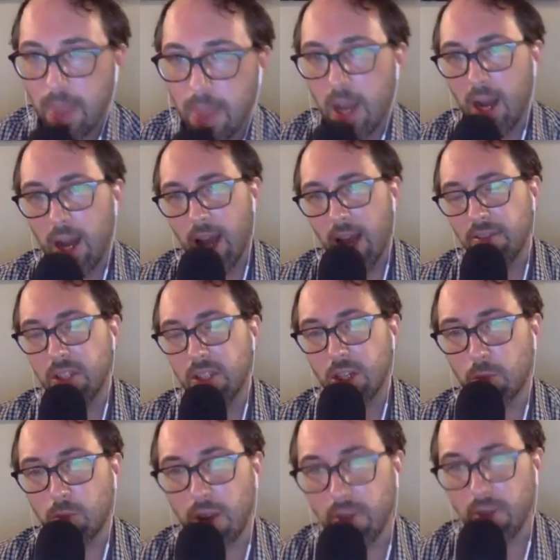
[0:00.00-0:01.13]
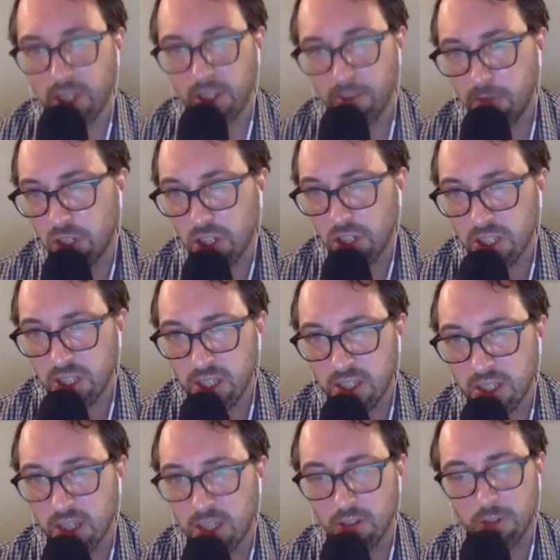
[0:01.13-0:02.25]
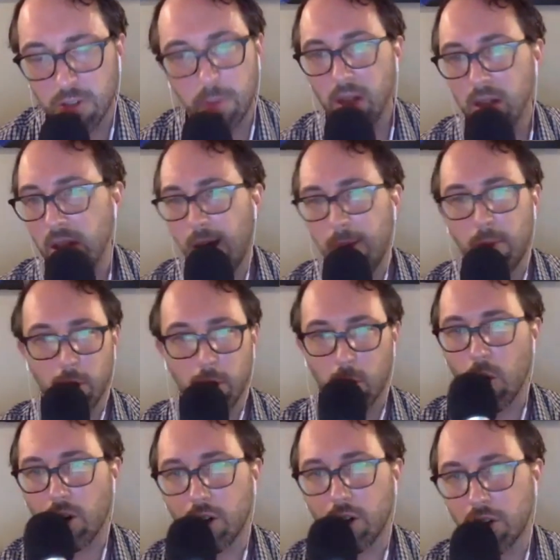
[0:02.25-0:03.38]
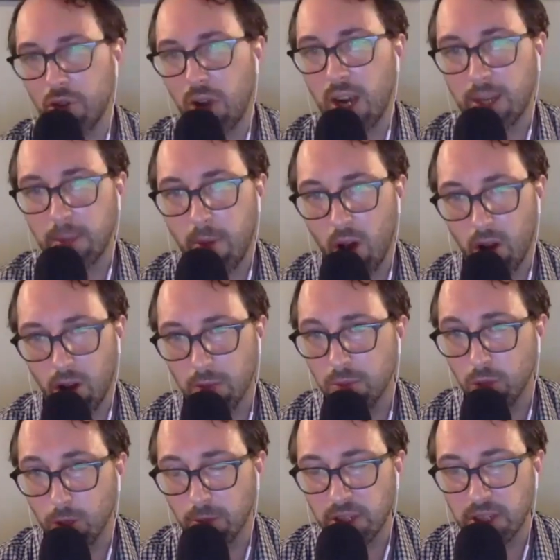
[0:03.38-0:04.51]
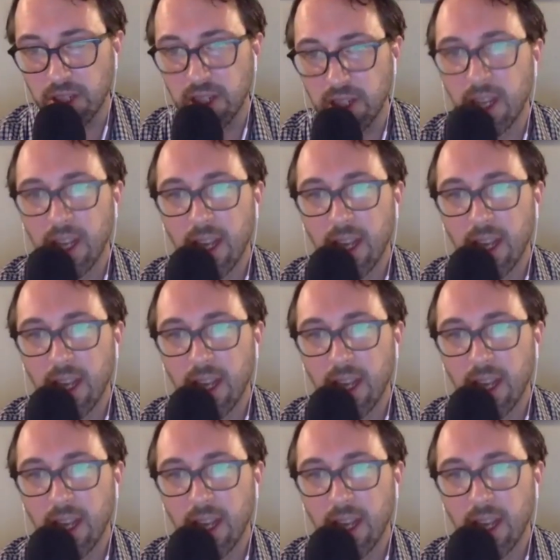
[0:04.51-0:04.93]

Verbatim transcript: uh, have such prevalent deficiencies that there's been a lot more work on trying to model absorption